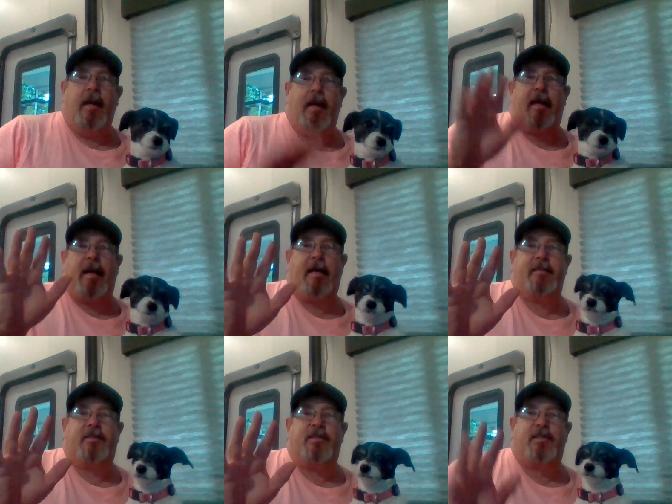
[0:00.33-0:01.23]
Hey
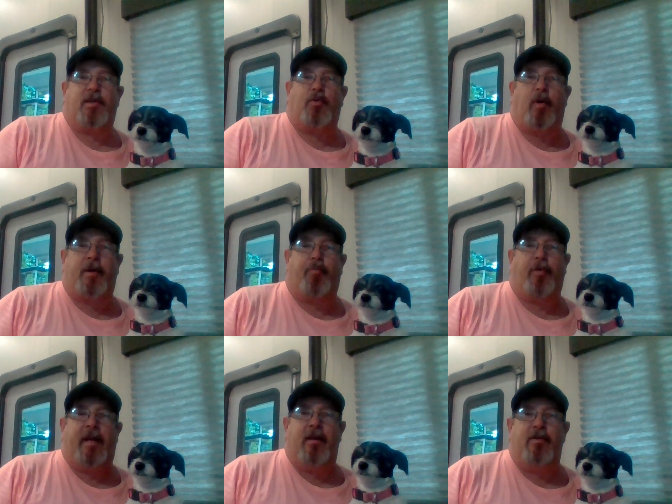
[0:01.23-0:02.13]
guys, just a quick
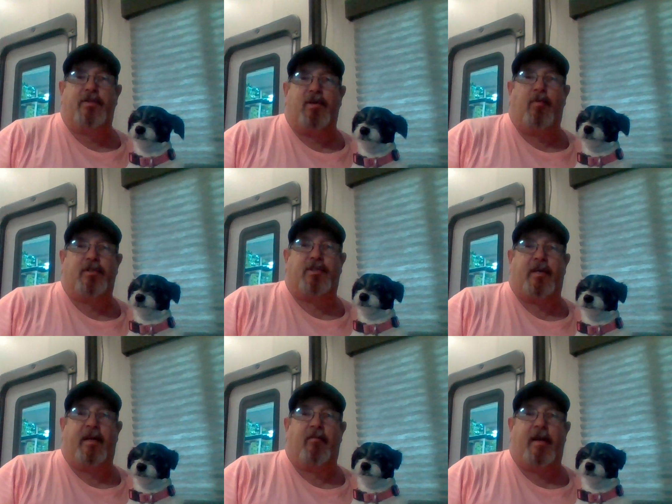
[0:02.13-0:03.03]
prelude to what
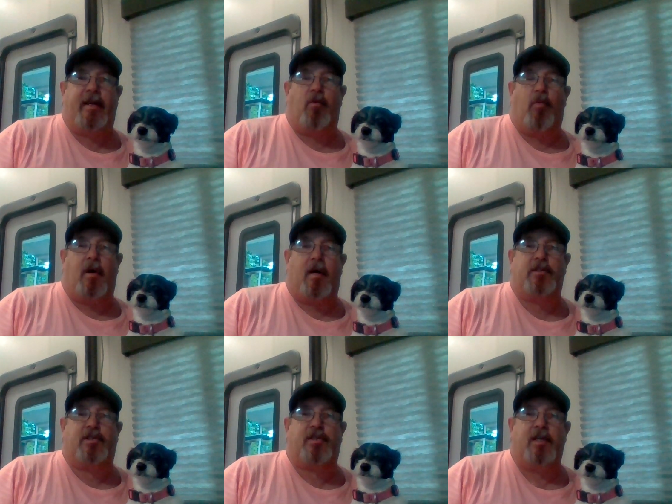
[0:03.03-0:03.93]
you're getting ready to
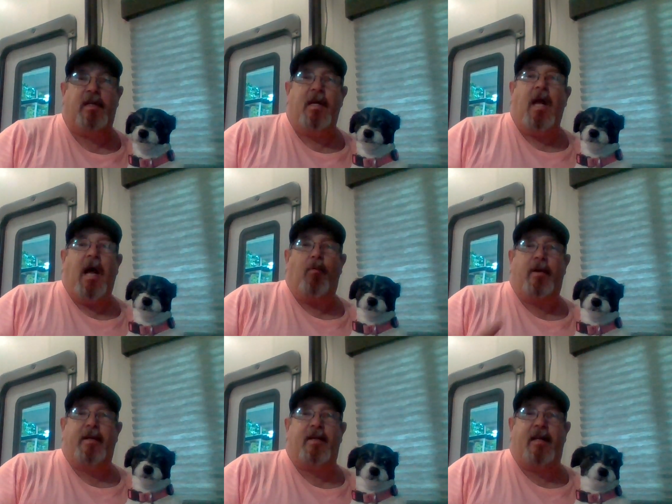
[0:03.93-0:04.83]
watch. I
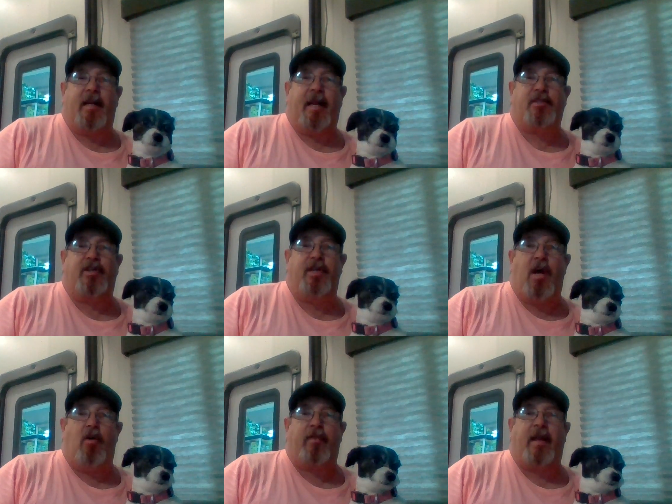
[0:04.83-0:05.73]
wanted to let you
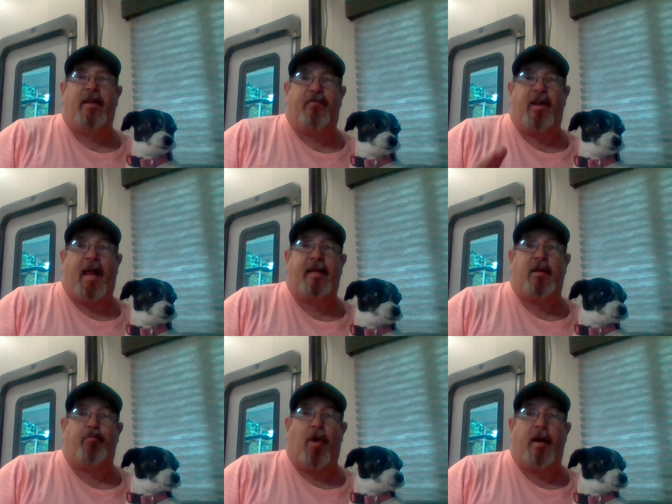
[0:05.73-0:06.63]
know that if you like
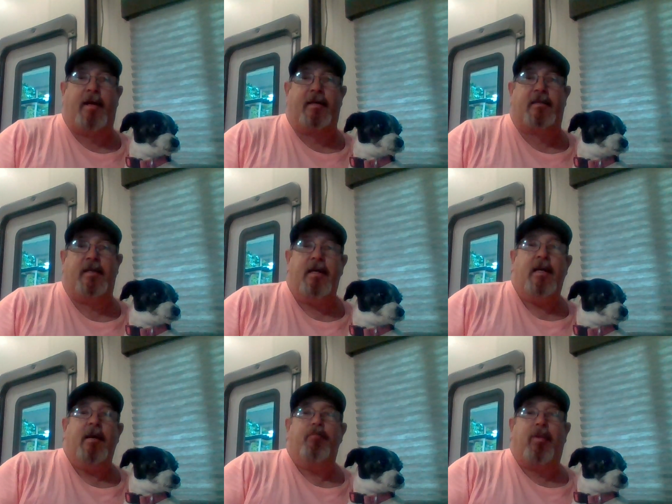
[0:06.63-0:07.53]
the product,
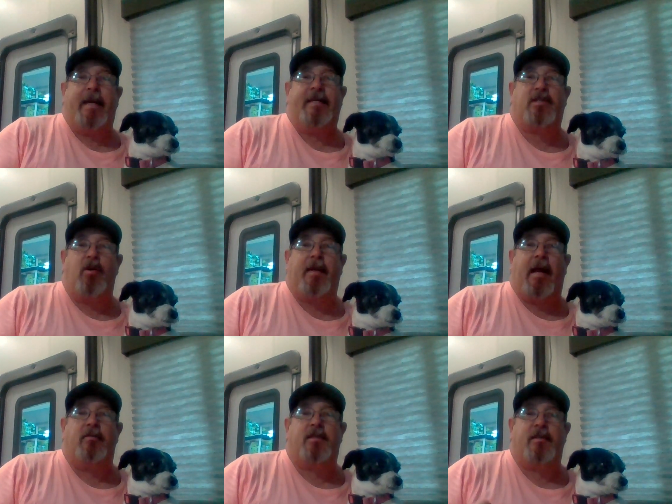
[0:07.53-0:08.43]
please go
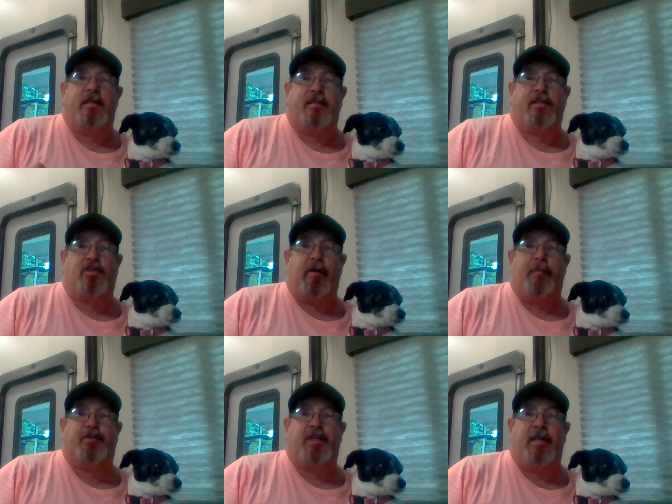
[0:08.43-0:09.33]
down to the
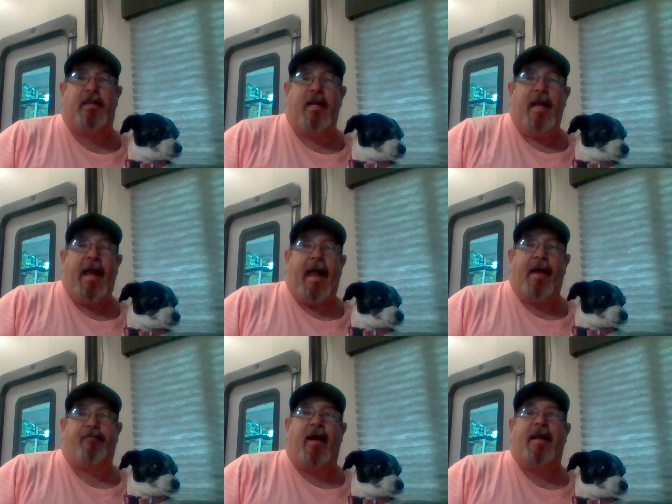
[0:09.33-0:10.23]
description
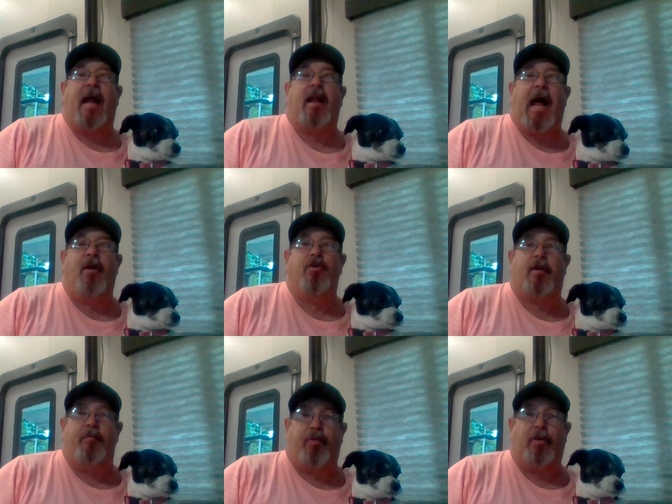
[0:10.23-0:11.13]
and find out how you
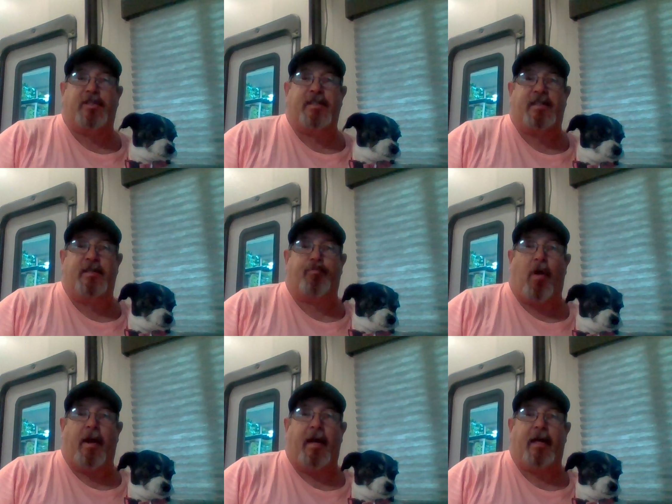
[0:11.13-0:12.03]
can purchase this
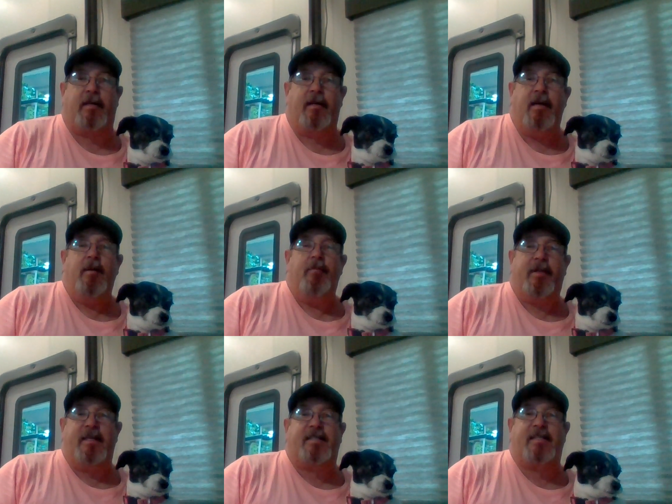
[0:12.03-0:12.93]
product.
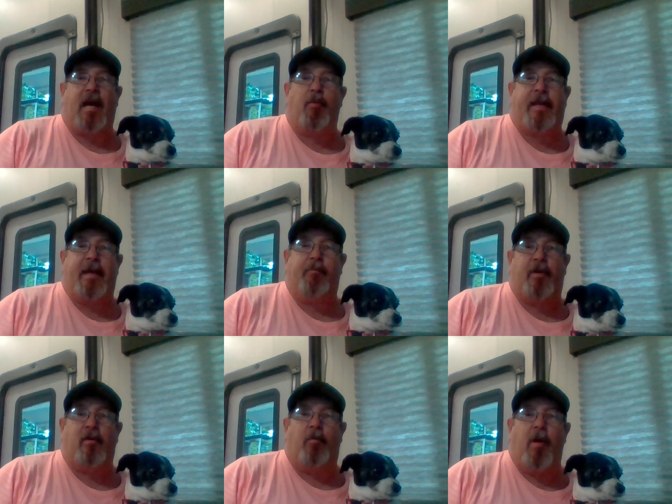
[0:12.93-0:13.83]
But this is how we keep
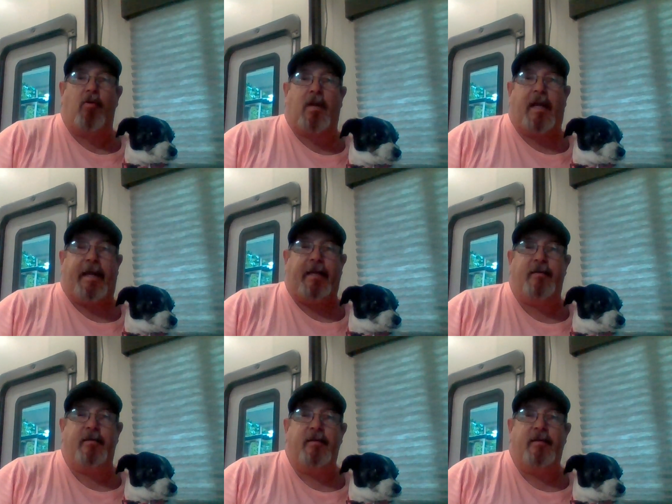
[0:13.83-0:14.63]
Little Mo clean.